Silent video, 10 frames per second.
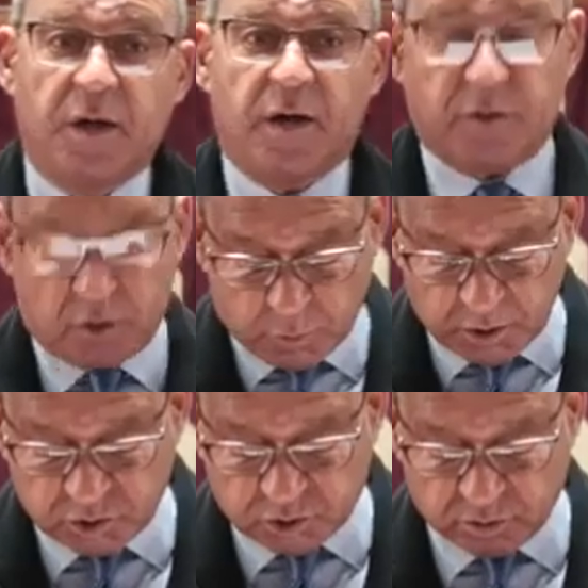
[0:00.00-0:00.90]
and the
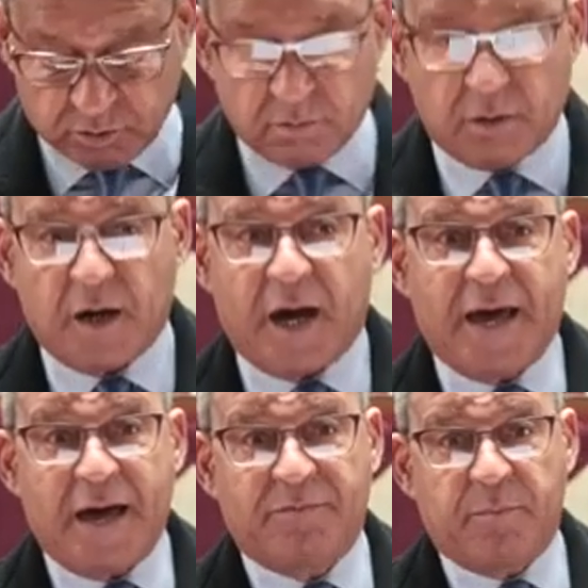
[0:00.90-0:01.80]
question I
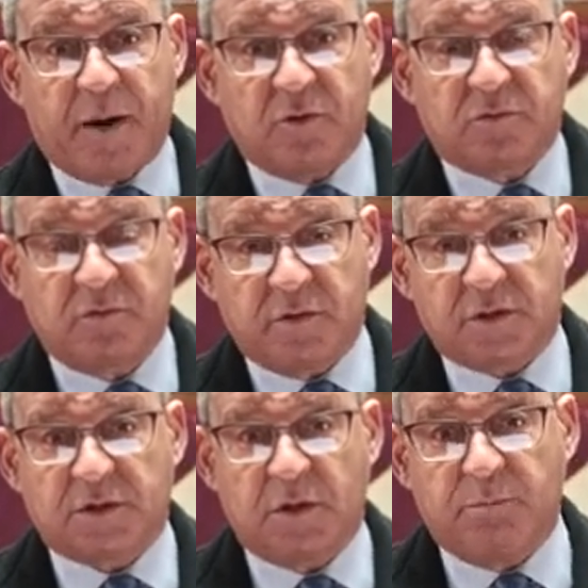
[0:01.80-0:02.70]
have about this